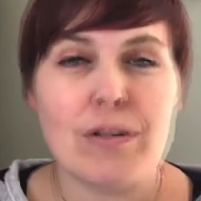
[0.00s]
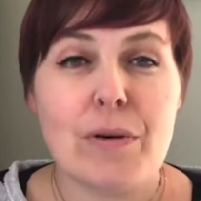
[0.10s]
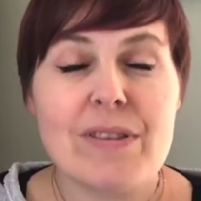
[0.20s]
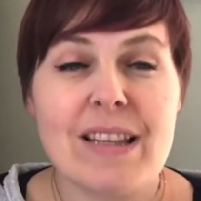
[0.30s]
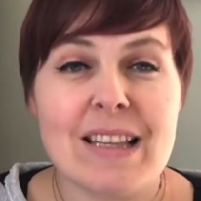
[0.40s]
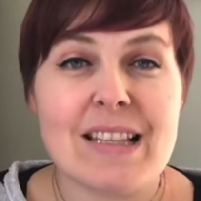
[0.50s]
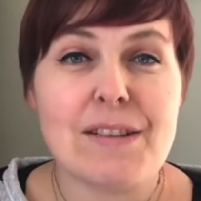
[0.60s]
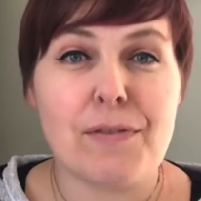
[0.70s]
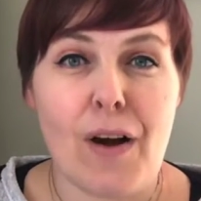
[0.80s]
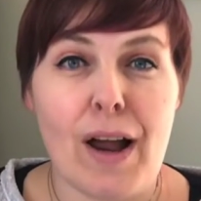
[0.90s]
So obviously this is
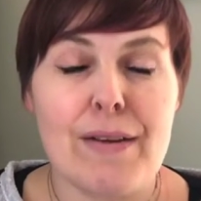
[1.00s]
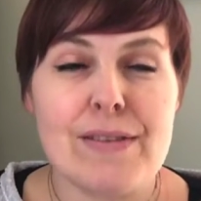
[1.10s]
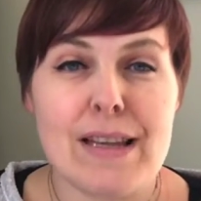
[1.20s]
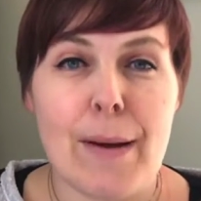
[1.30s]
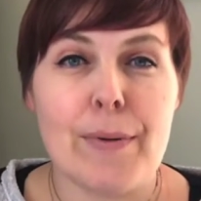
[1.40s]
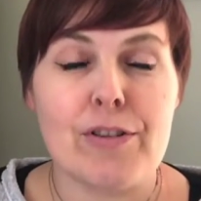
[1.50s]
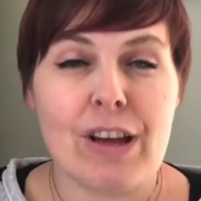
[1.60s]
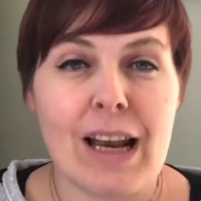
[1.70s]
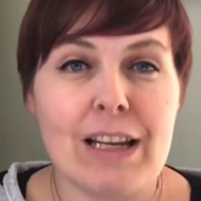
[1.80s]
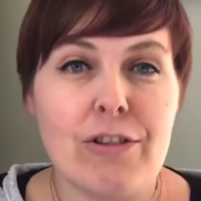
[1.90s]
a 5-step
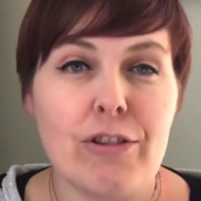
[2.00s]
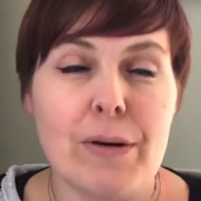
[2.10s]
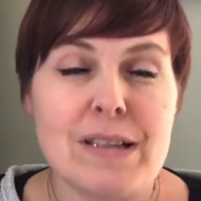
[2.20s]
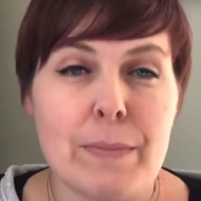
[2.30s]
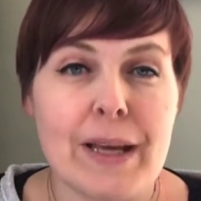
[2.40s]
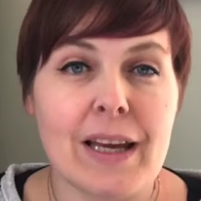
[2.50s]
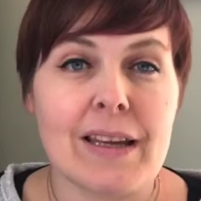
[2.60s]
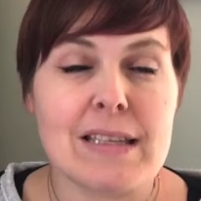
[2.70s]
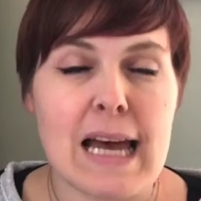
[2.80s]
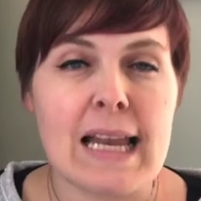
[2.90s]
challenge, so it's a bit
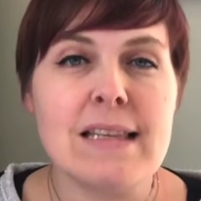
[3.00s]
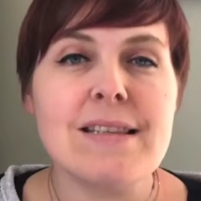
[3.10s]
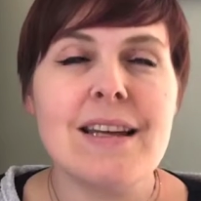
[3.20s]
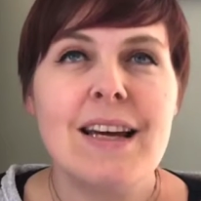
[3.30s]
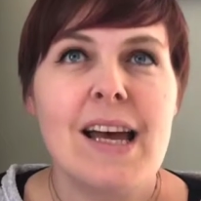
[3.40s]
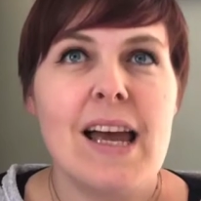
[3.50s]
condensed.